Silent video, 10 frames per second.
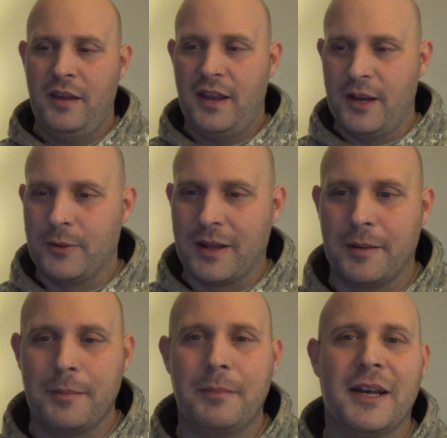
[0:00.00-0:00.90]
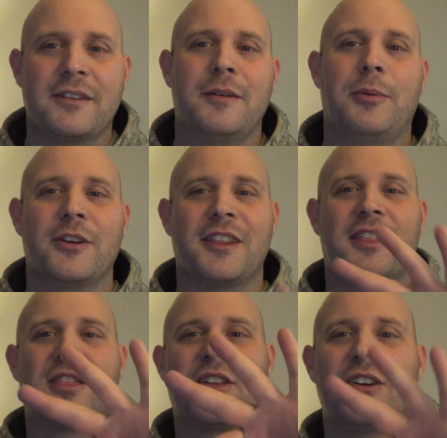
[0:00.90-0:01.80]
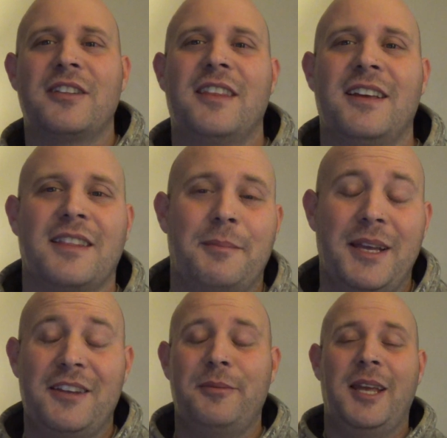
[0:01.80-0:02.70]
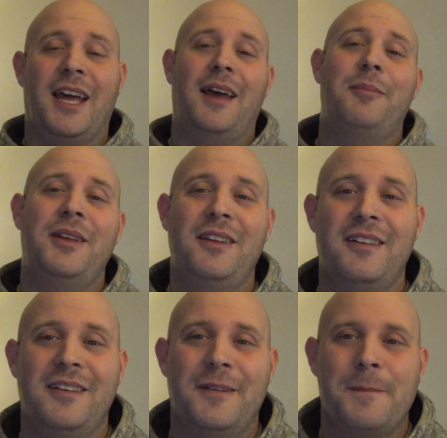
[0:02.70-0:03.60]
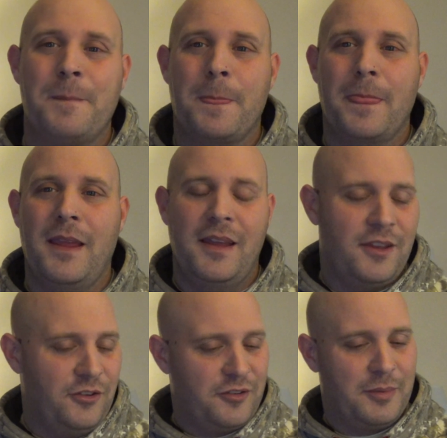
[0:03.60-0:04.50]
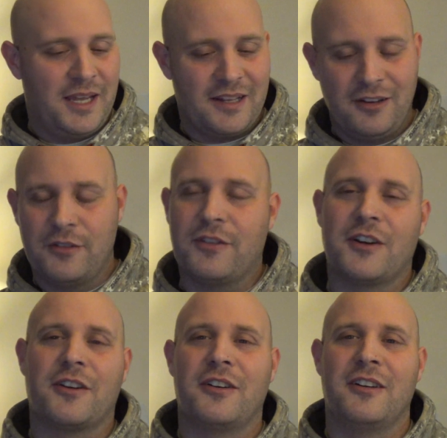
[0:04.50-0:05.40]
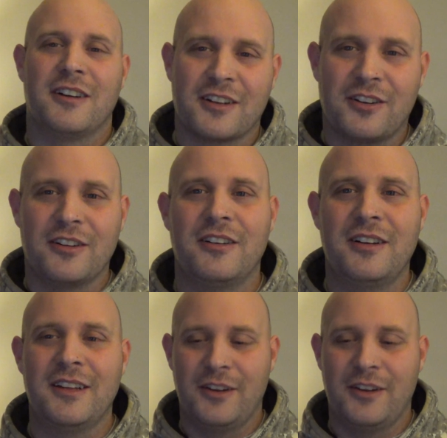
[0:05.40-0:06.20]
Anyway, back to the point. The 3rd thing that makes me happy used to be I'd look for a girl.